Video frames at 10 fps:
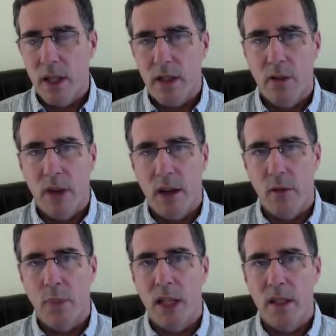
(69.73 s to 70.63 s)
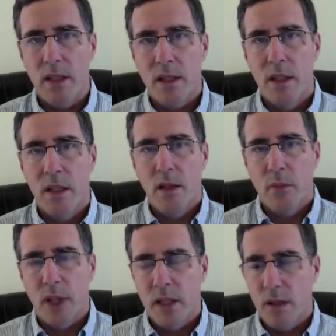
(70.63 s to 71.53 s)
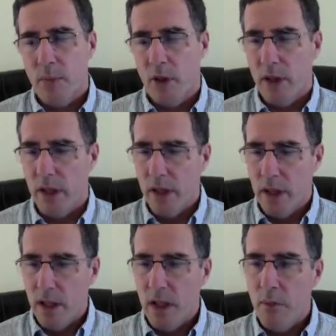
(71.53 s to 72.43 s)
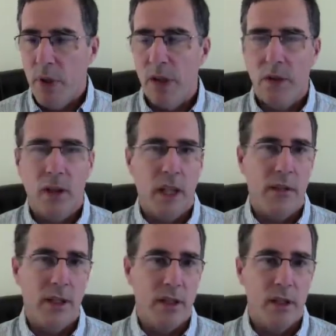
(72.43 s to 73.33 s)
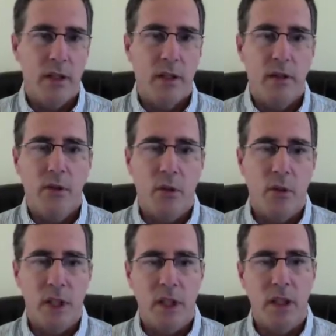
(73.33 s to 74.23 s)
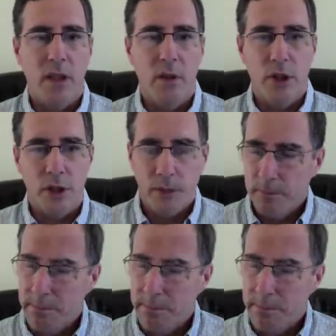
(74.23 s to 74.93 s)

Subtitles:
So we have a basis placed upon empirical evidence for one's conclusions.